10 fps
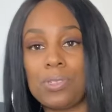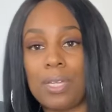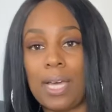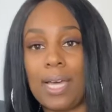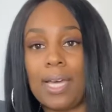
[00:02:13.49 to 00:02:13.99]
You
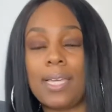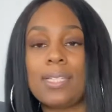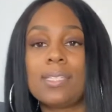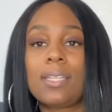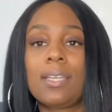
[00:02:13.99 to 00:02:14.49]

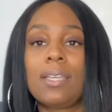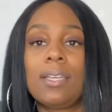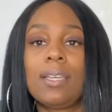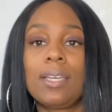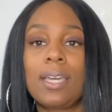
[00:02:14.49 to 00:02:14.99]
guys,
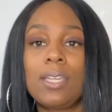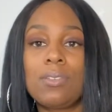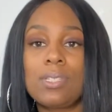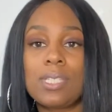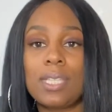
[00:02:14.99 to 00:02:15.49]
can
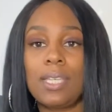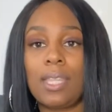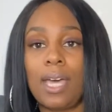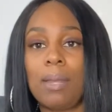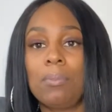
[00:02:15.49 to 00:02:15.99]
you see
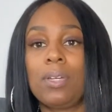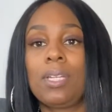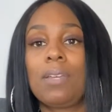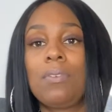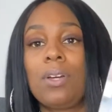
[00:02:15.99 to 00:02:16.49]
that? I'm
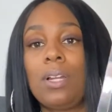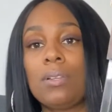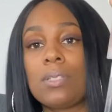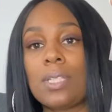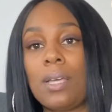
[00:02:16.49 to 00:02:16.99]
gonna give you a
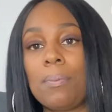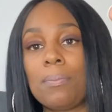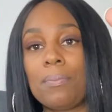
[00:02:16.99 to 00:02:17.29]
close-up.